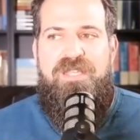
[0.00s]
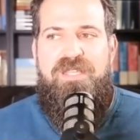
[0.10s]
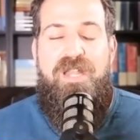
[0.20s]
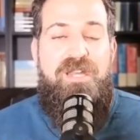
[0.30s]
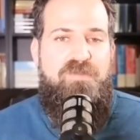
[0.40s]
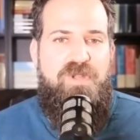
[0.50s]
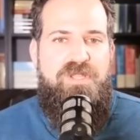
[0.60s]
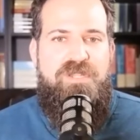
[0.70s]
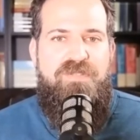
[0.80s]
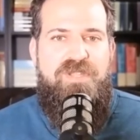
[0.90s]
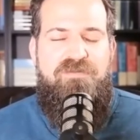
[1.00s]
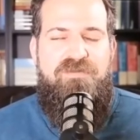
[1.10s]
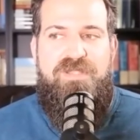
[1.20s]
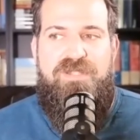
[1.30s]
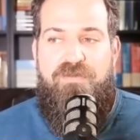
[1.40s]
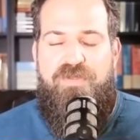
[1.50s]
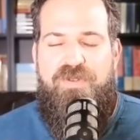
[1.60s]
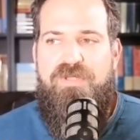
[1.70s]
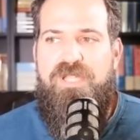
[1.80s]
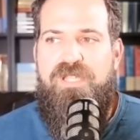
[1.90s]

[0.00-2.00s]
not even relatively convinced, I'm thoroughly